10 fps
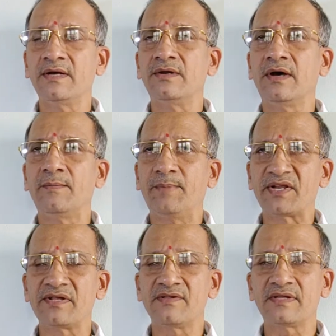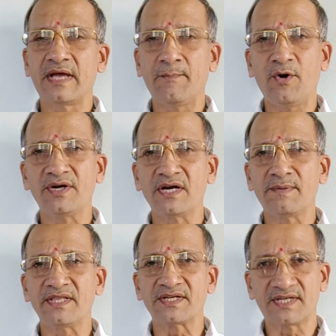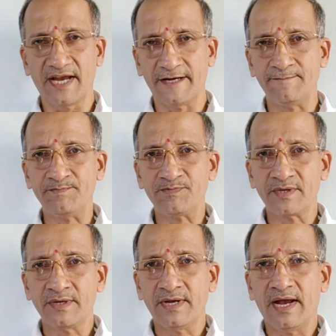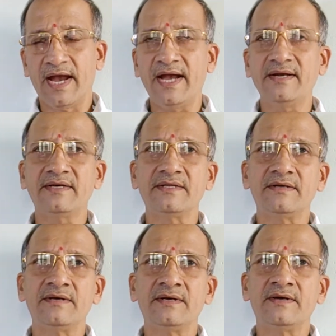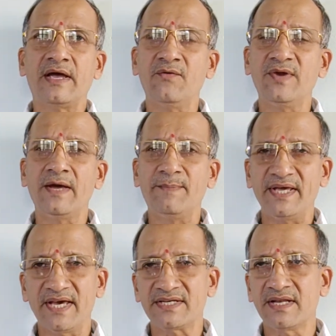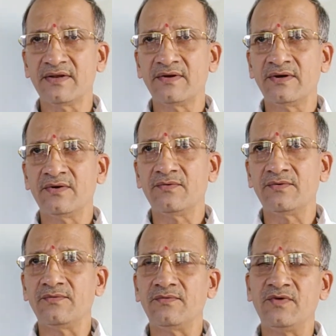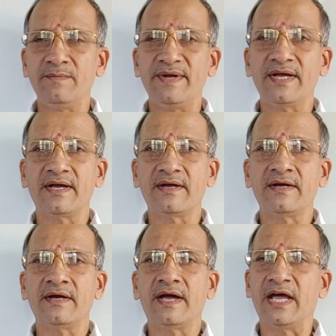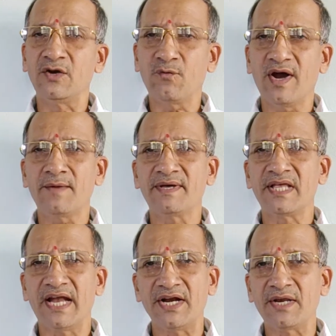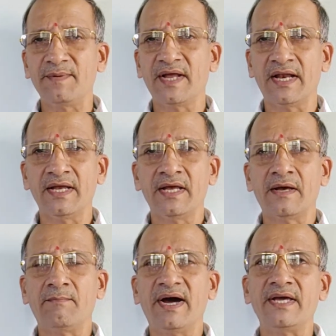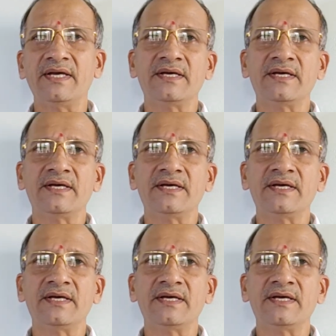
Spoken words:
the persons appointed by the state, and every application will be inquired by the land tribunal by